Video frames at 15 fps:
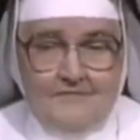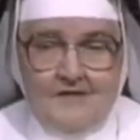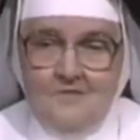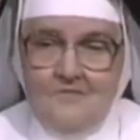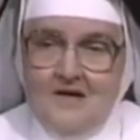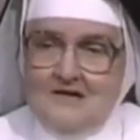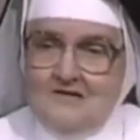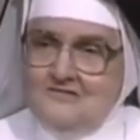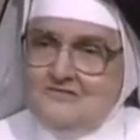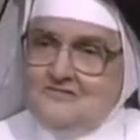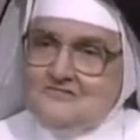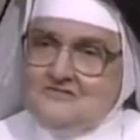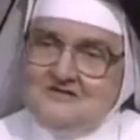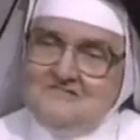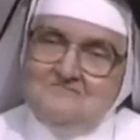Why don't you
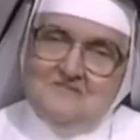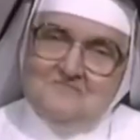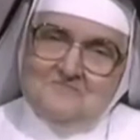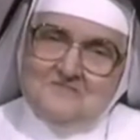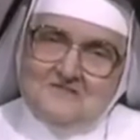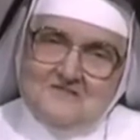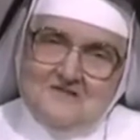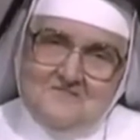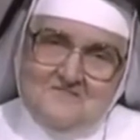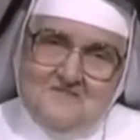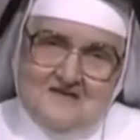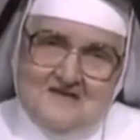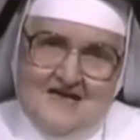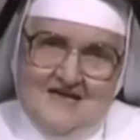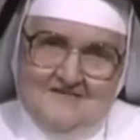come up with
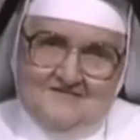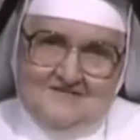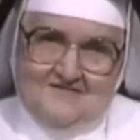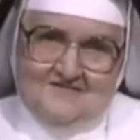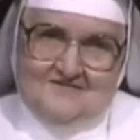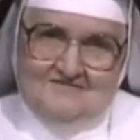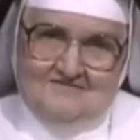something else?